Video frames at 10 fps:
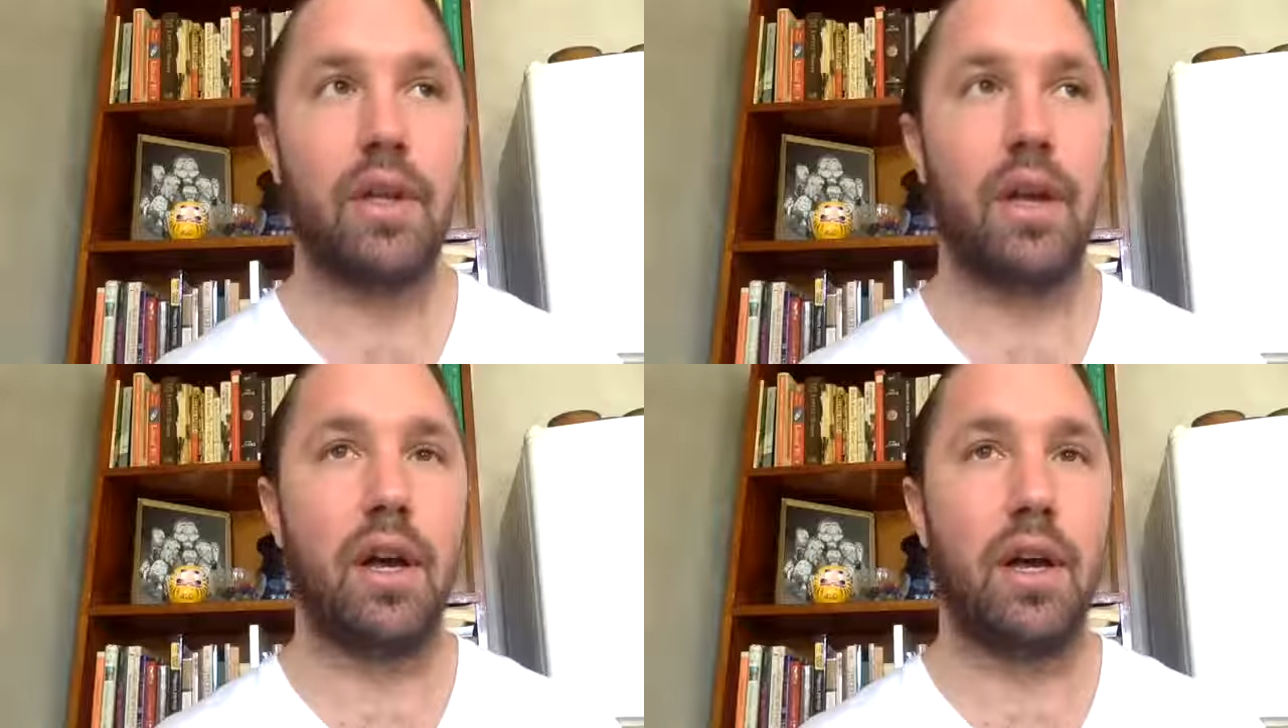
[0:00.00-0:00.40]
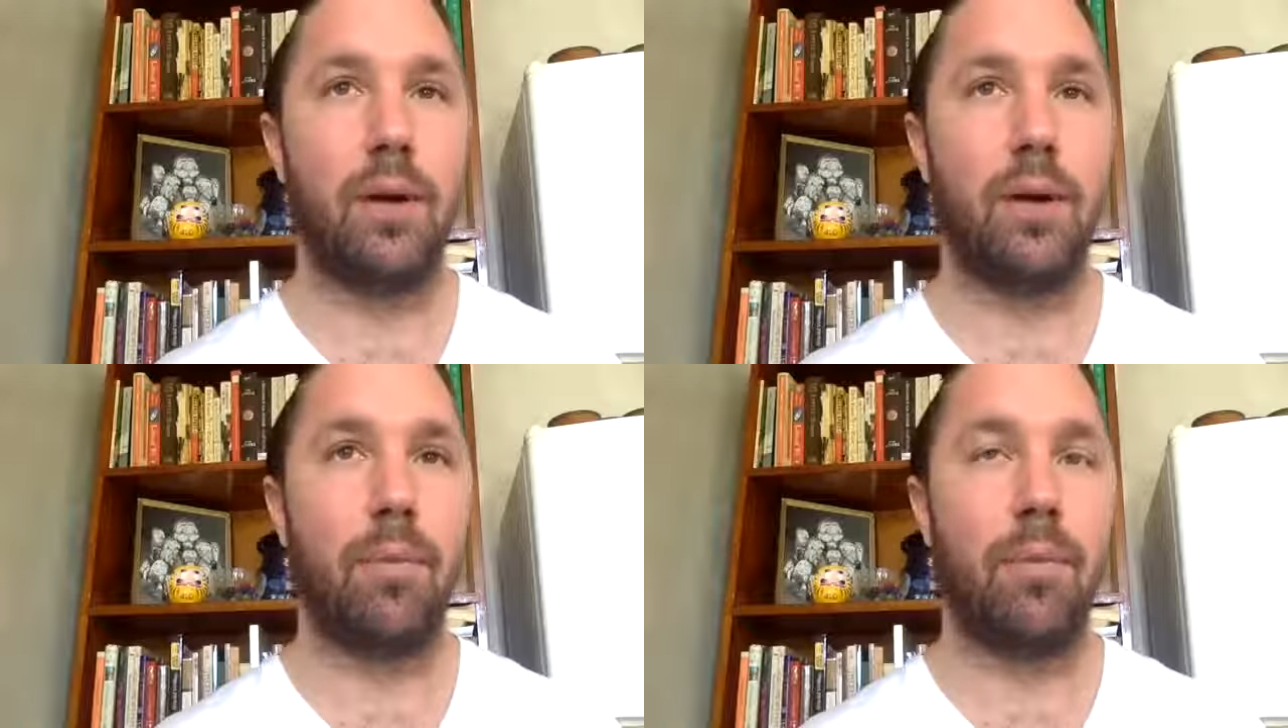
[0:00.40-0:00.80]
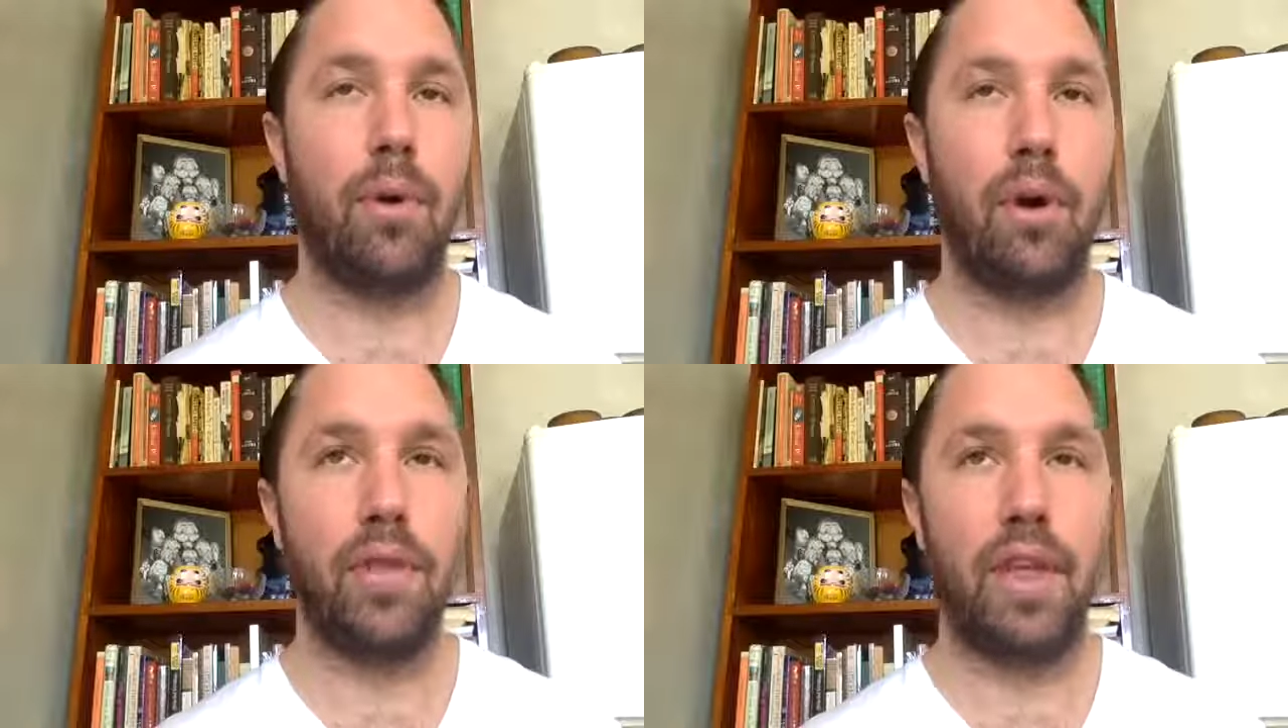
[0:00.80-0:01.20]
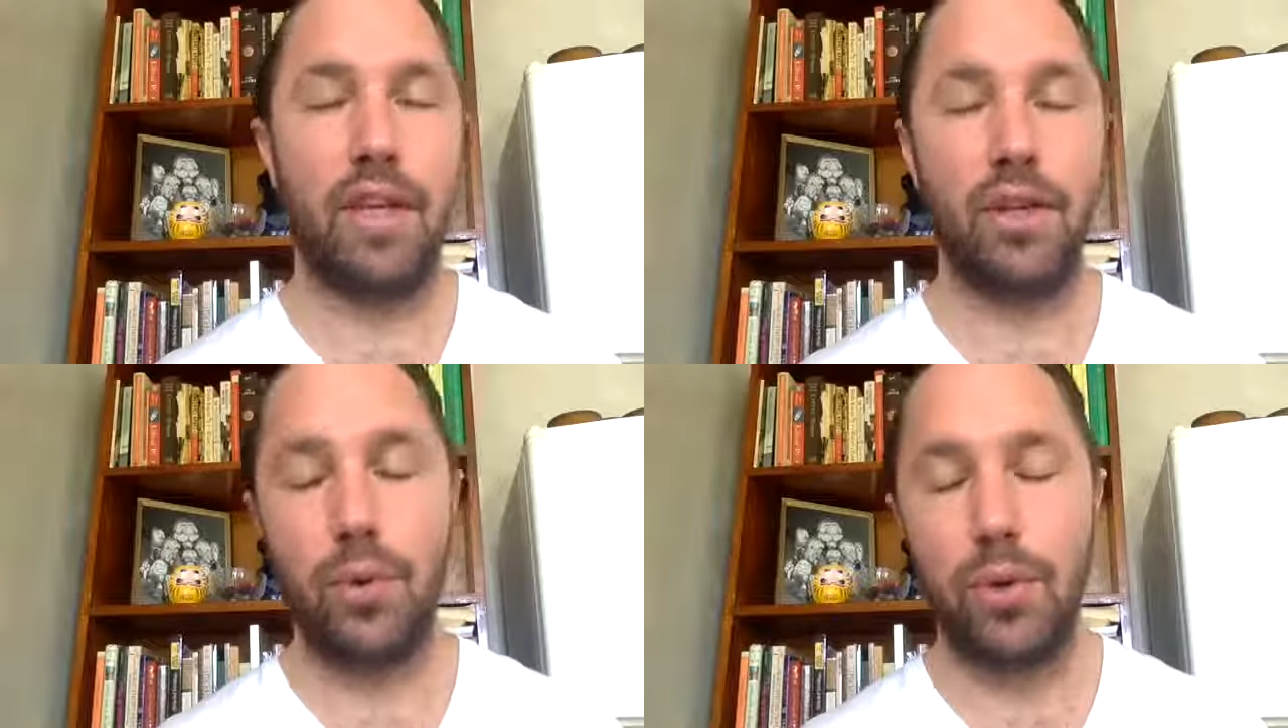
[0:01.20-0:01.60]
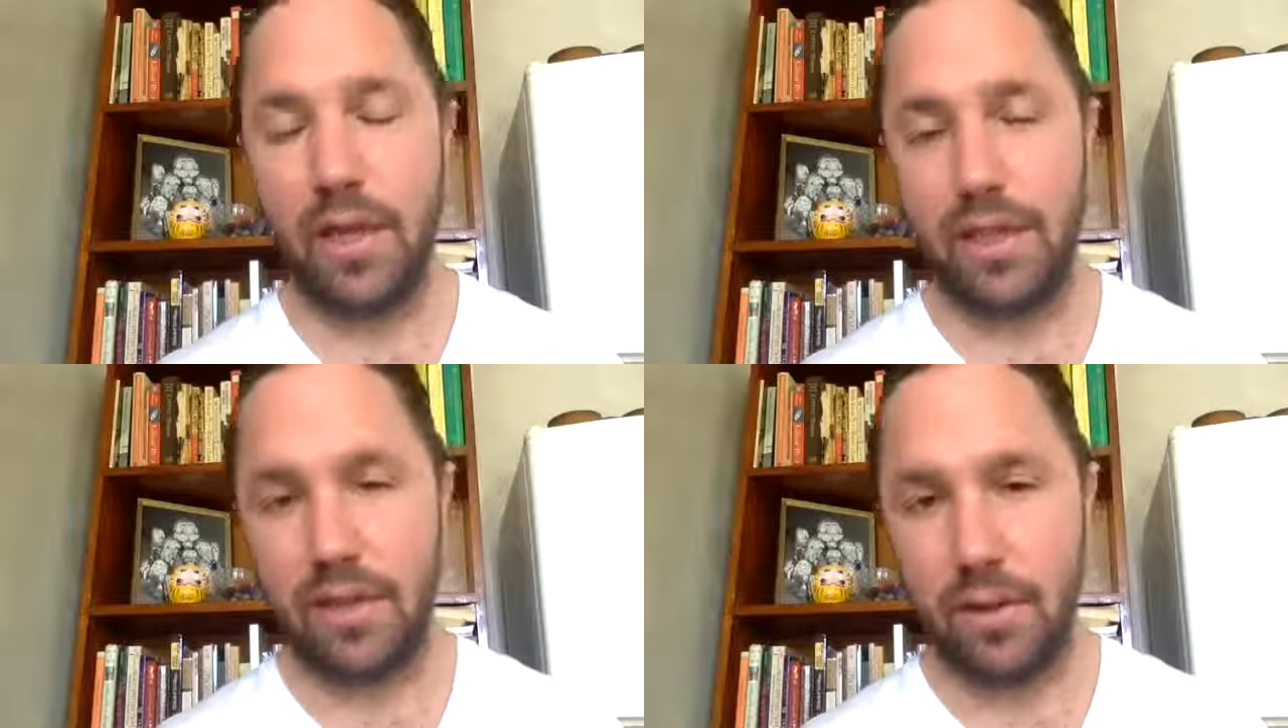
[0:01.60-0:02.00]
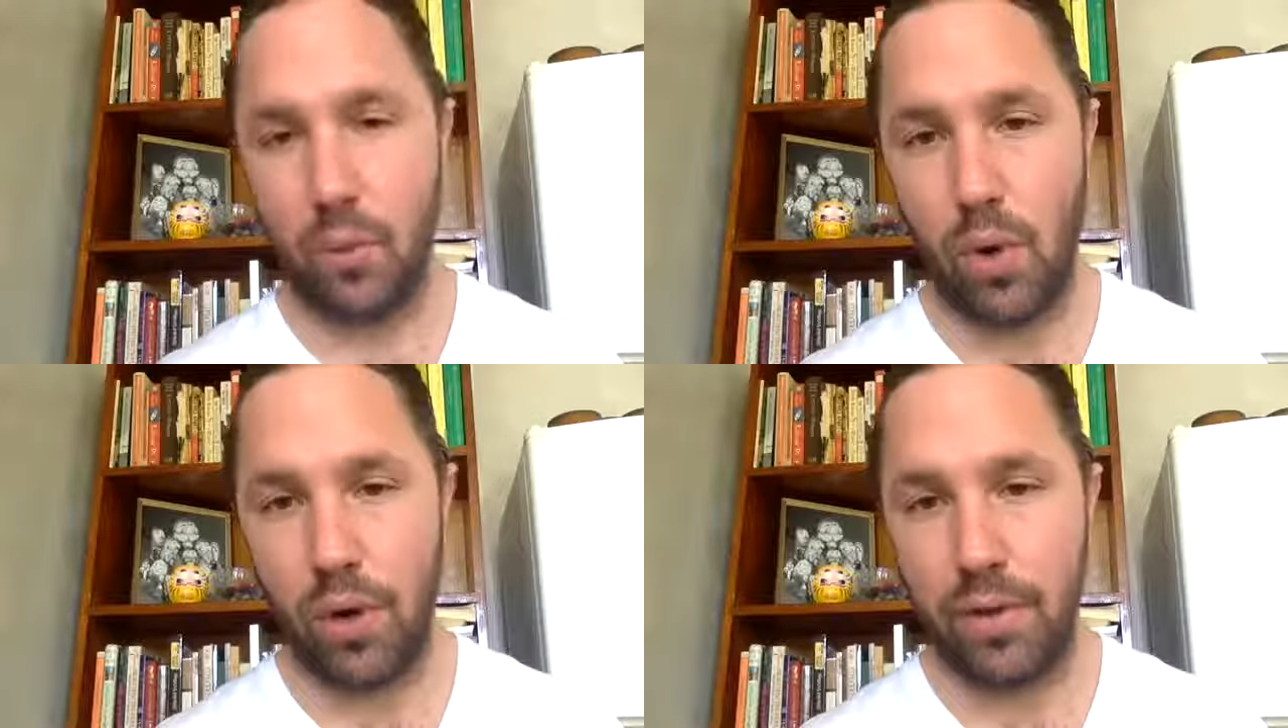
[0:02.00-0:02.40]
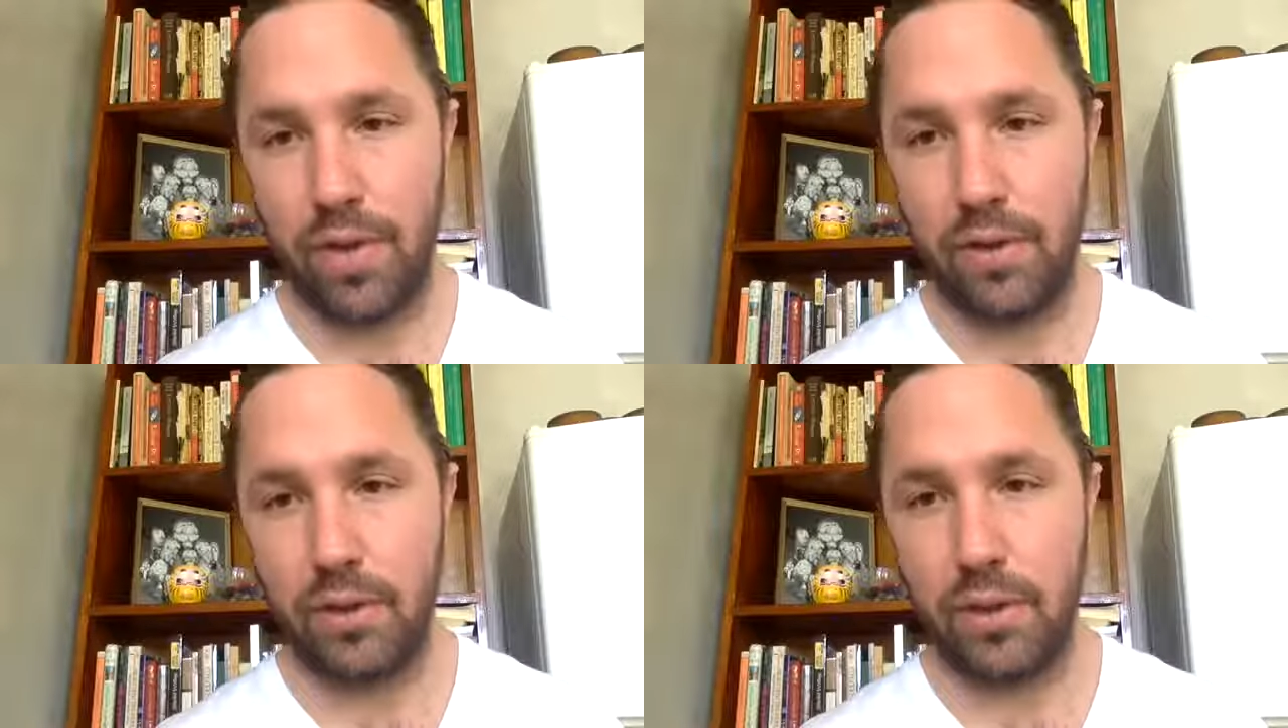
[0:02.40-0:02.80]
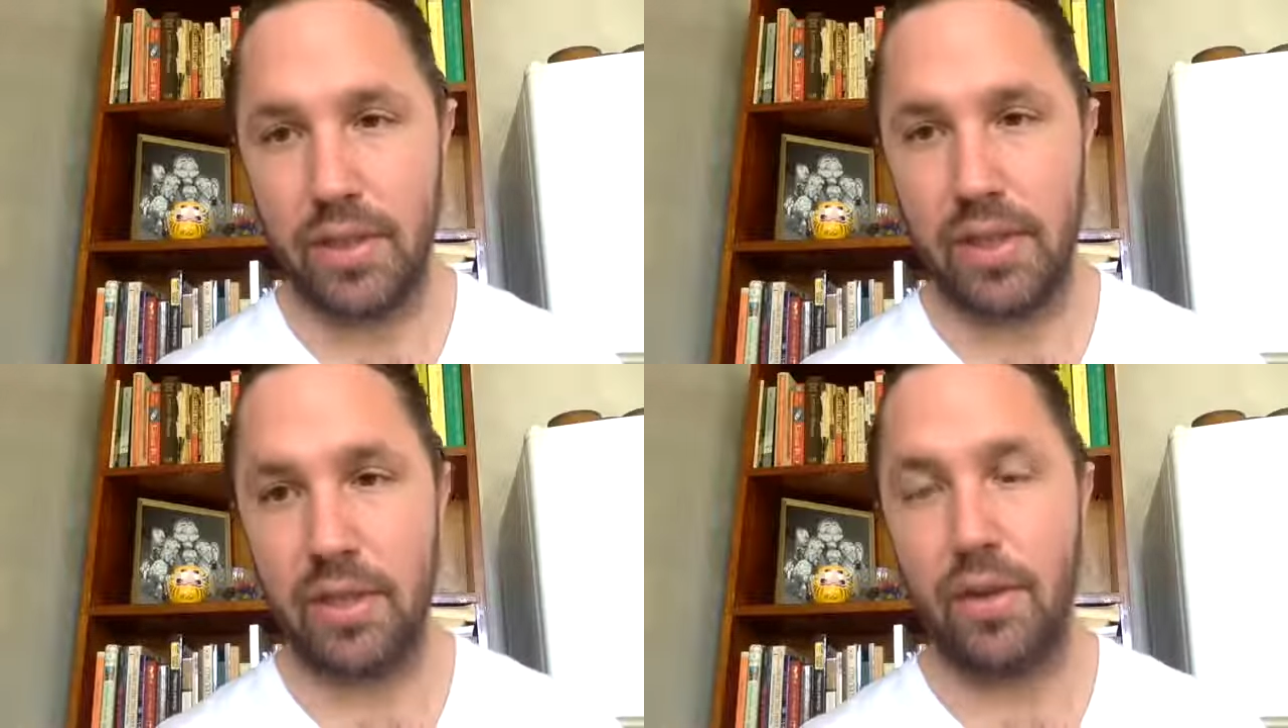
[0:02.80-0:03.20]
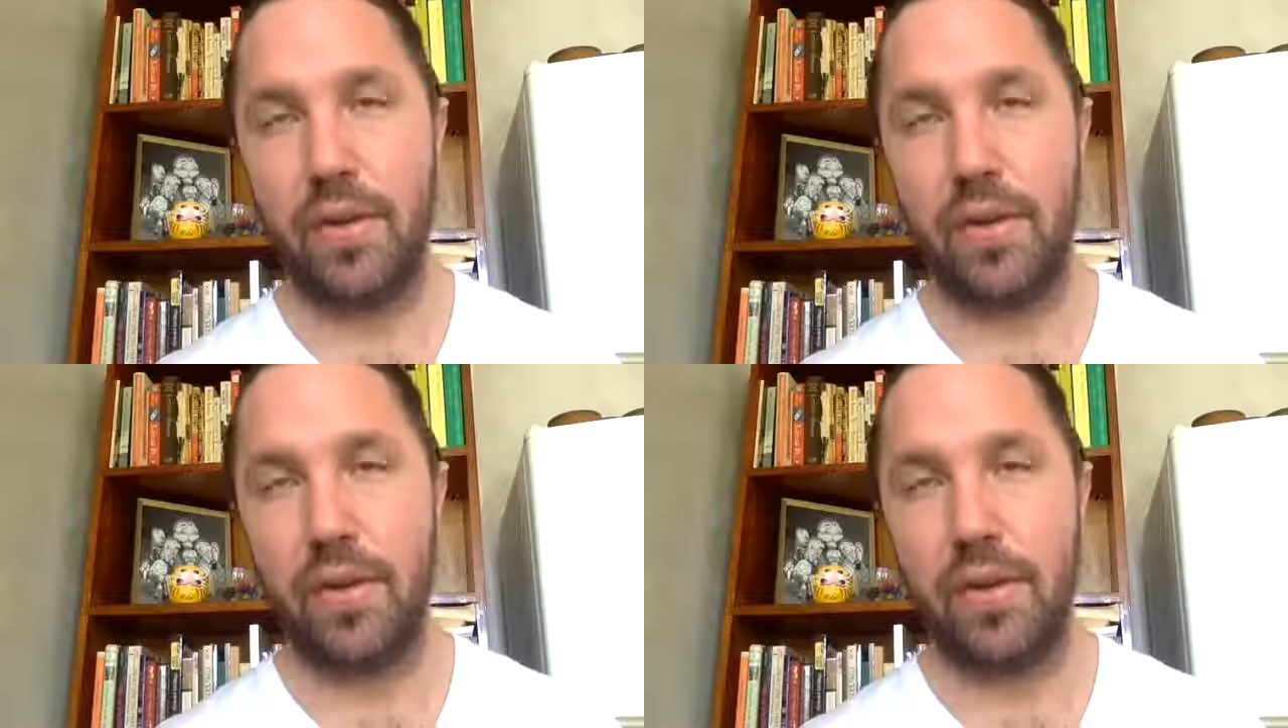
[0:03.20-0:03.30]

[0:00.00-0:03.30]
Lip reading: Are they utilizing the water that they're drinking?